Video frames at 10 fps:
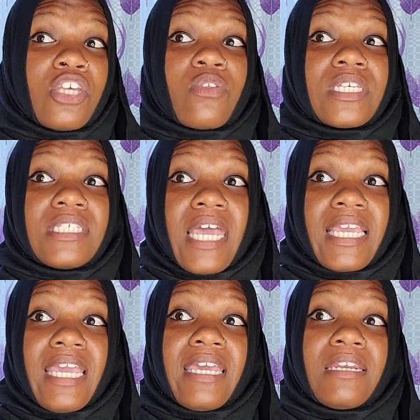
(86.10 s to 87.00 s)
so the
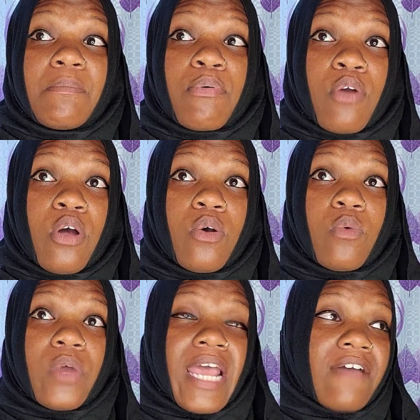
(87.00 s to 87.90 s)
second
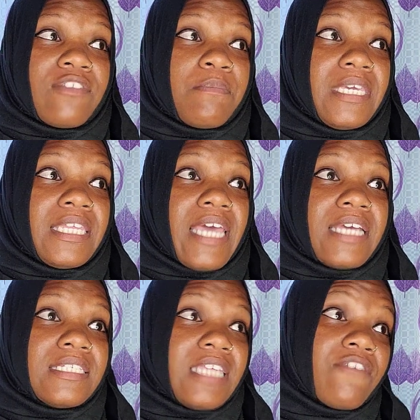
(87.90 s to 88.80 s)
pro would have to be
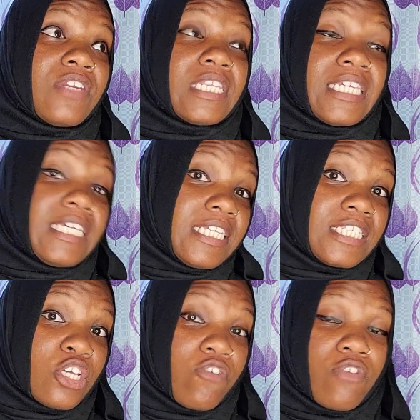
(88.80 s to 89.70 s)
that it's definitely
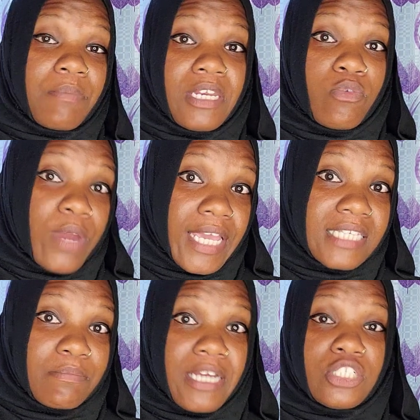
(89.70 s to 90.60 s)
easier for me to
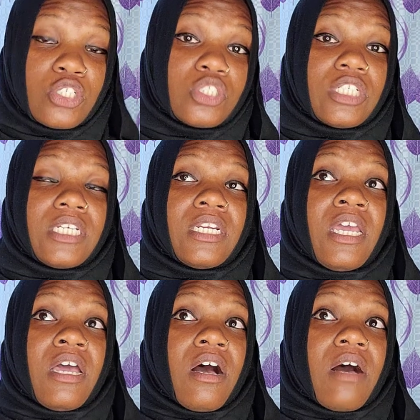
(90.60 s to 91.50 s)
raise my children
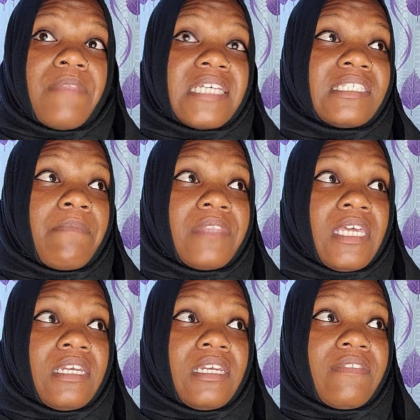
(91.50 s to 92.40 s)
um that's
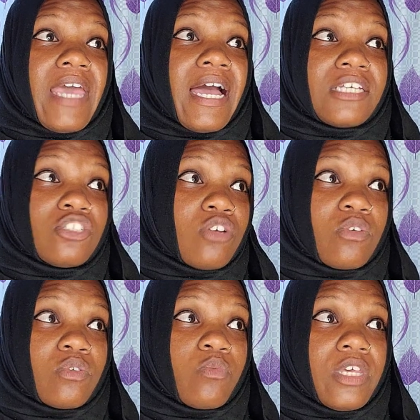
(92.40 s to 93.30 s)
something that i
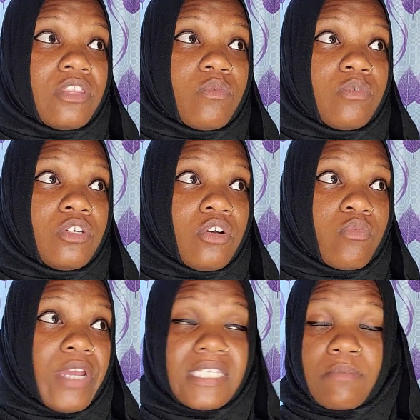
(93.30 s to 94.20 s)
struggled with you
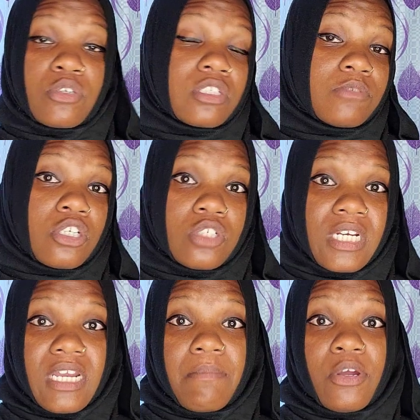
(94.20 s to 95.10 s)
know raising muslim
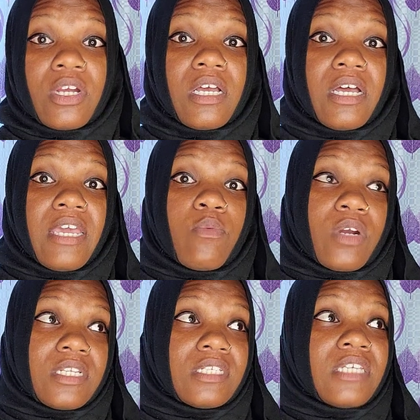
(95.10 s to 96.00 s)
children in america
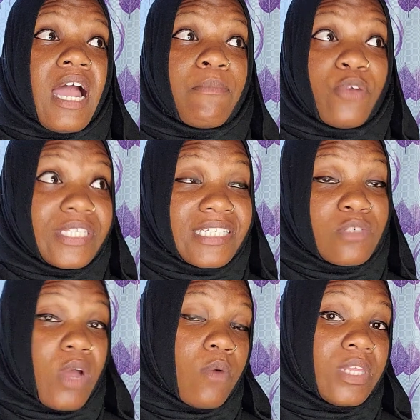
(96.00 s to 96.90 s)
and one of the top
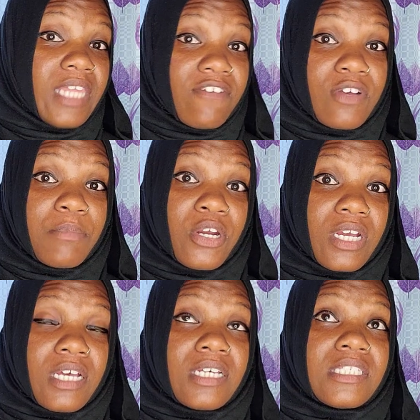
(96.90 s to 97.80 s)
reasons why we left
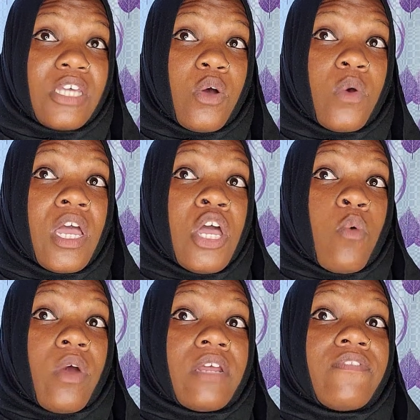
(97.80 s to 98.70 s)
america so
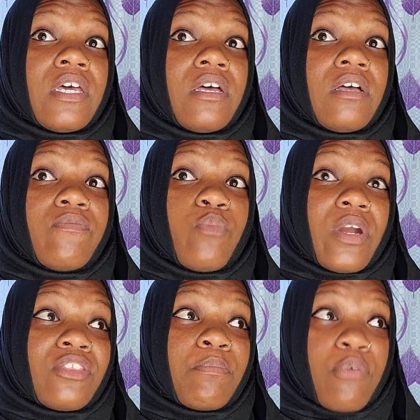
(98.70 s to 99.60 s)
one of the
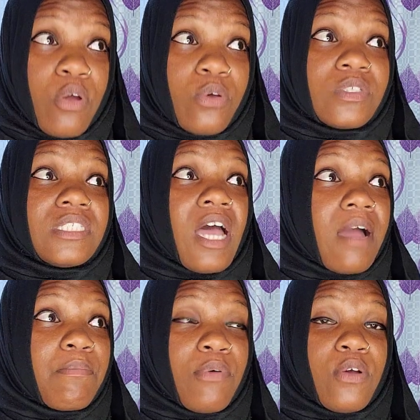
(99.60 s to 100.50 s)
one of the pros
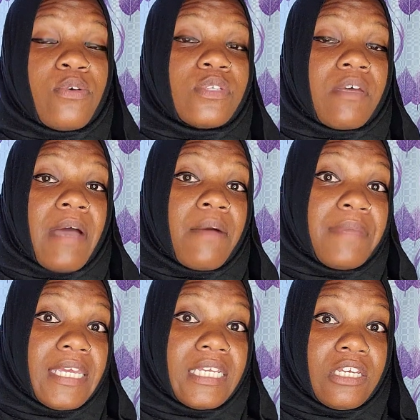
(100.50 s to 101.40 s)
top pros
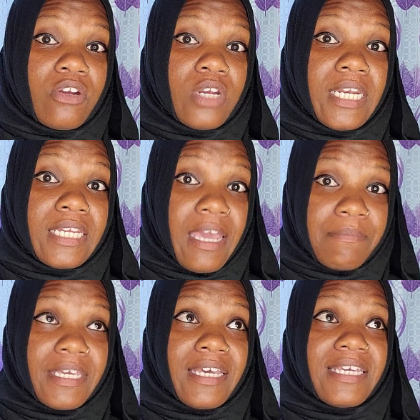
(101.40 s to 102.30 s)
about being here in
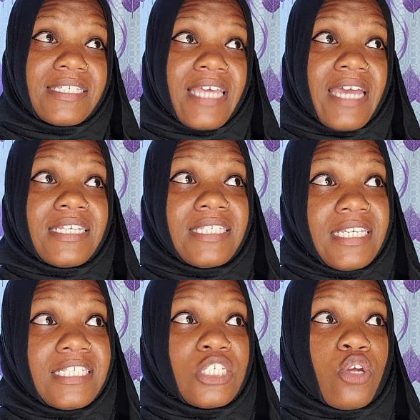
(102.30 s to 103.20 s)
gambia is that it's
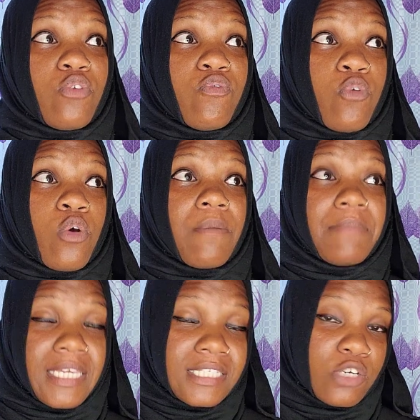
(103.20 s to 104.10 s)
easier for
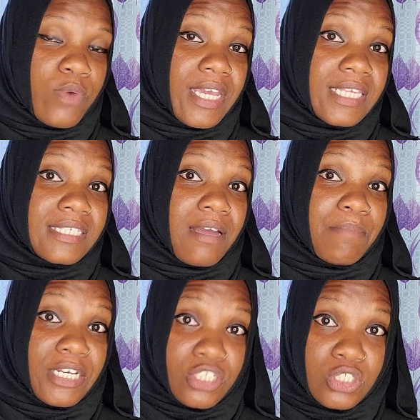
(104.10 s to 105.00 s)
me to raise
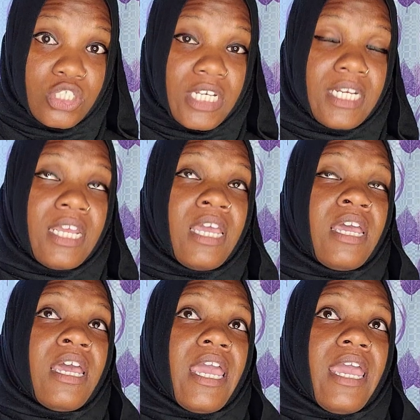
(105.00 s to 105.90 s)
my children
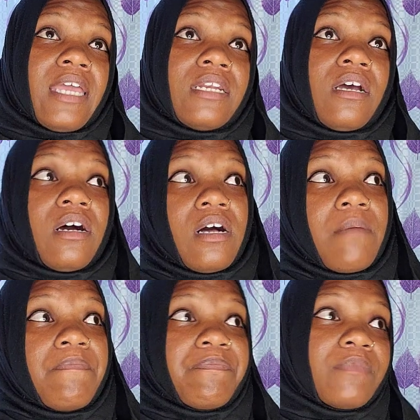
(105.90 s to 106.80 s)
and
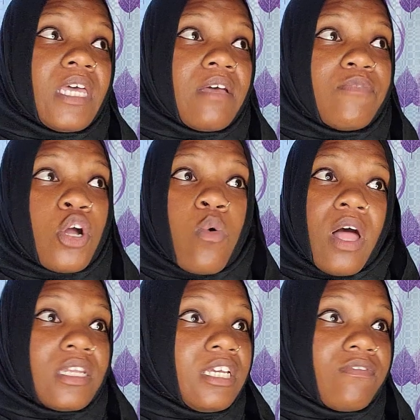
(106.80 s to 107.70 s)
um, the the
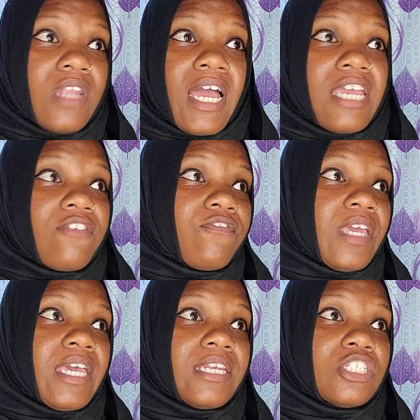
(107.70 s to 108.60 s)
quality of life
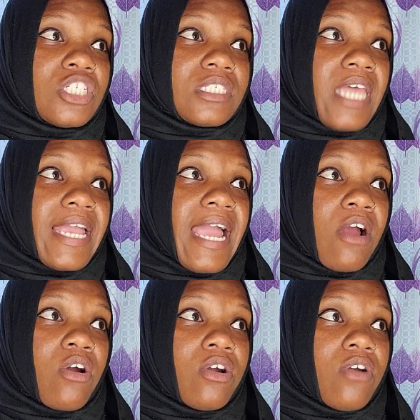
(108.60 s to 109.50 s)
and just like
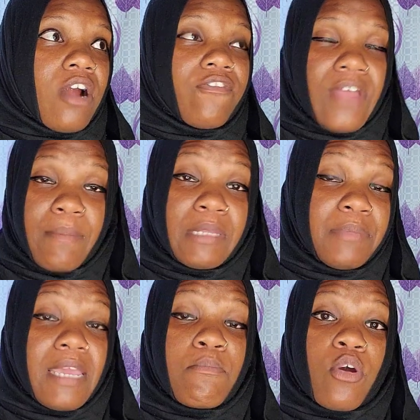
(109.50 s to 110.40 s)
our our family
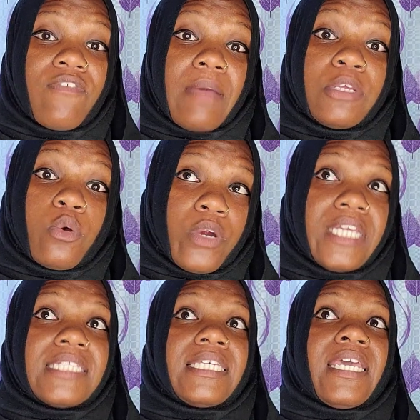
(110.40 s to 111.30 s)
being more family
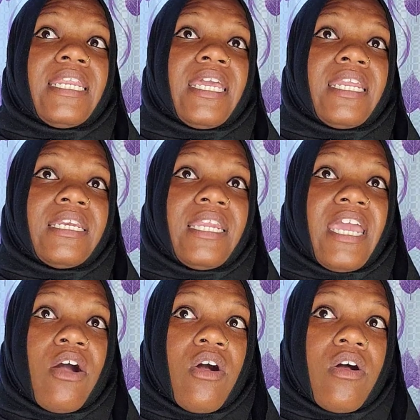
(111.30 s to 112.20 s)
oriented and